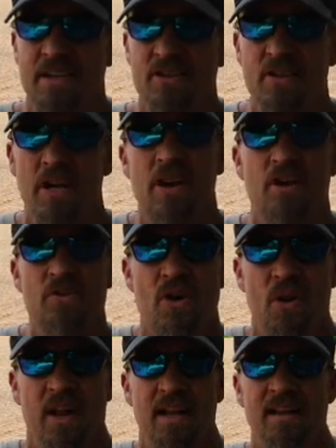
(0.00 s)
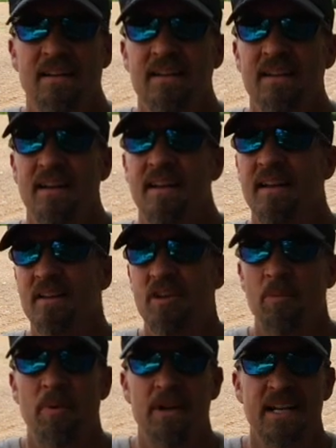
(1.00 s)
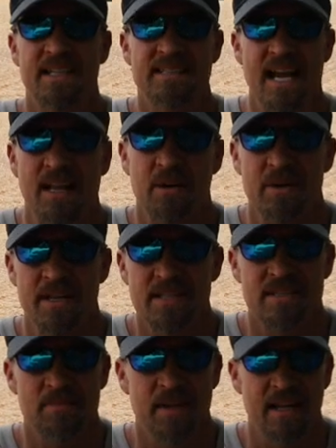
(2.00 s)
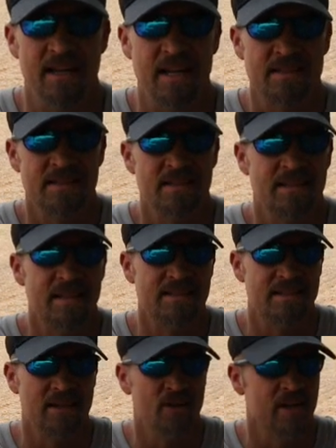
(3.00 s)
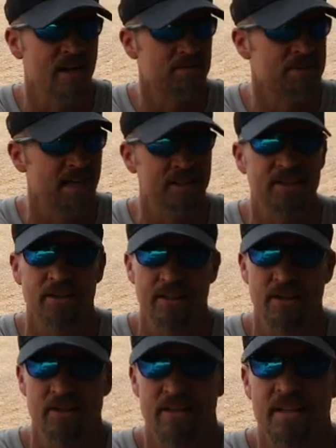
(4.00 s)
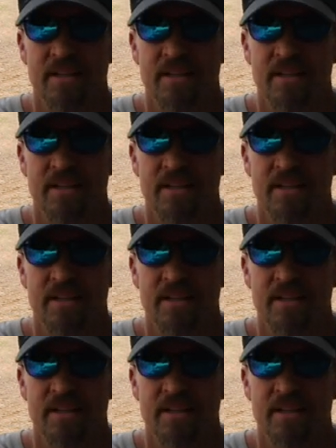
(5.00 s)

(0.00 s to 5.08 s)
is you can control it. And you can put it exactly where it needs to be. That's the only upside to it, other